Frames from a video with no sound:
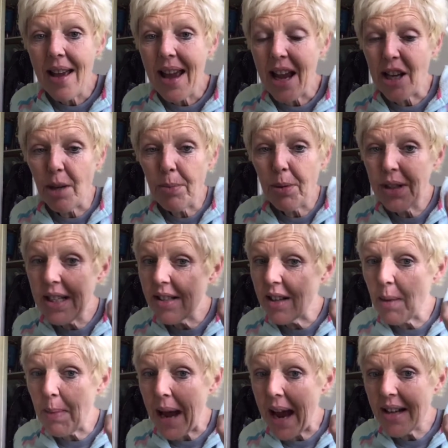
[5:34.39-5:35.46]
and you put these on a
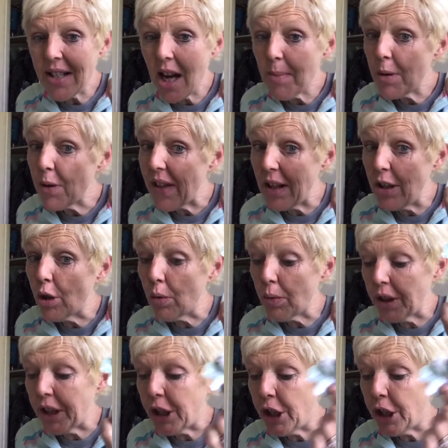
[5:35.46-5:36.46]
bag topper, they look really